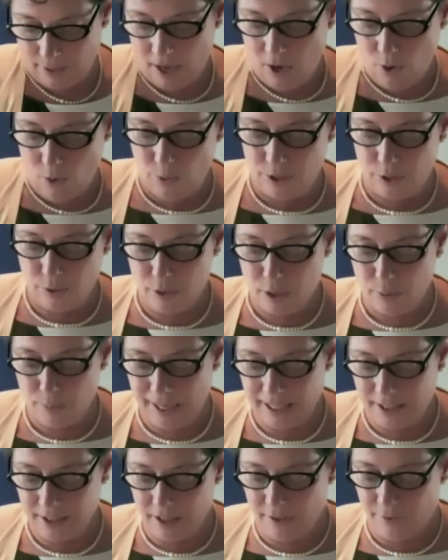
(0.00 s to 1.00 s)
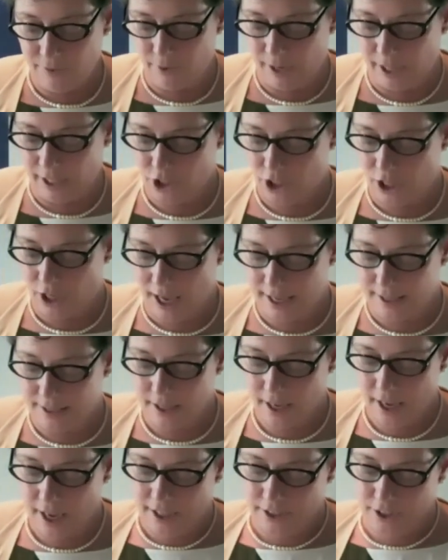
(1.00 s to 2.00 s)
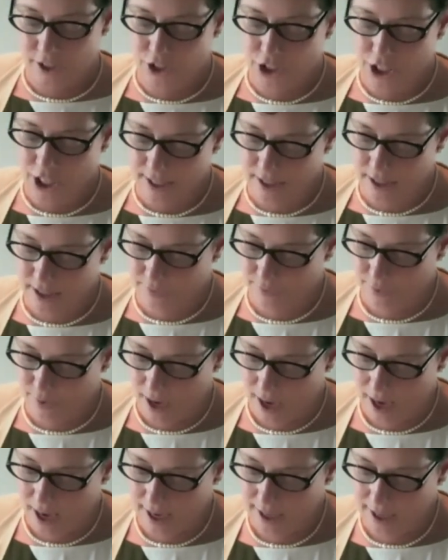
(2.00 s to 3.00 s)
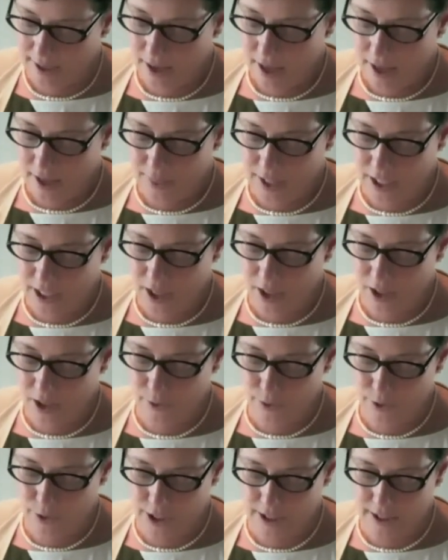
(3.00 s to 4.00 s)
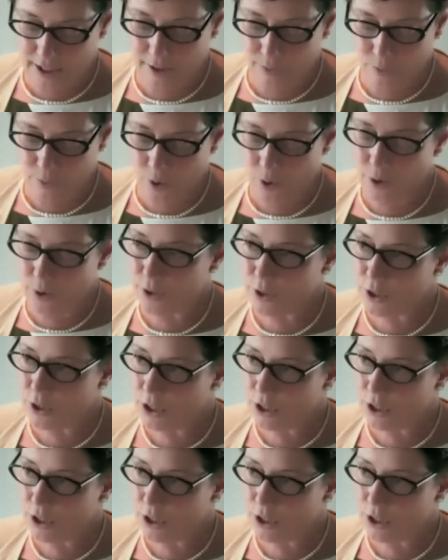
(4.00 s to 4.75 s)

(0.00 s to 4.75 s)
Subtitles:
with respect to the franchise to justify the conclusion in Roach,